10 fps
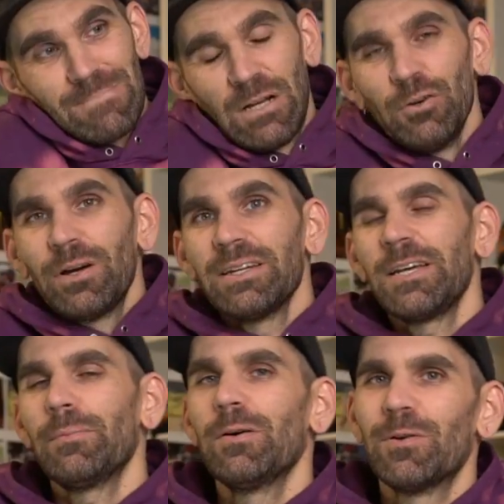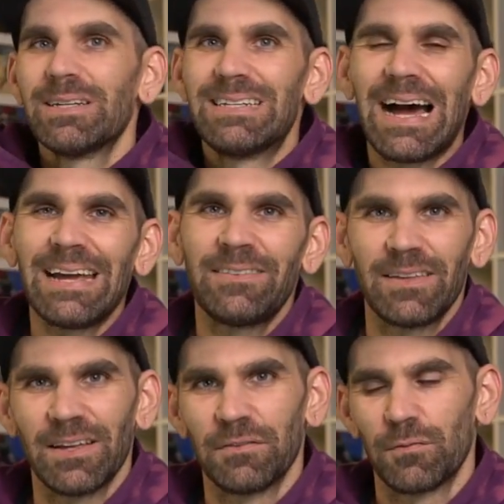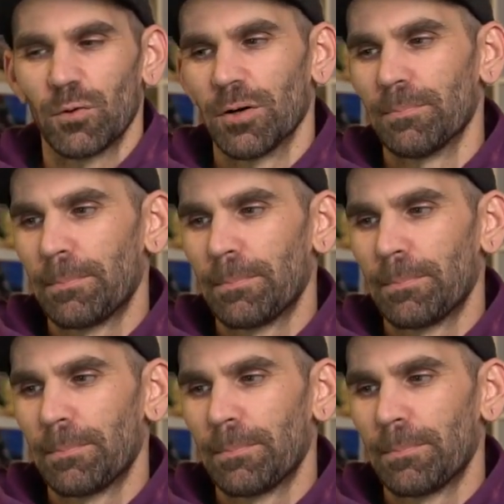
Who can tell me what Dye stands for?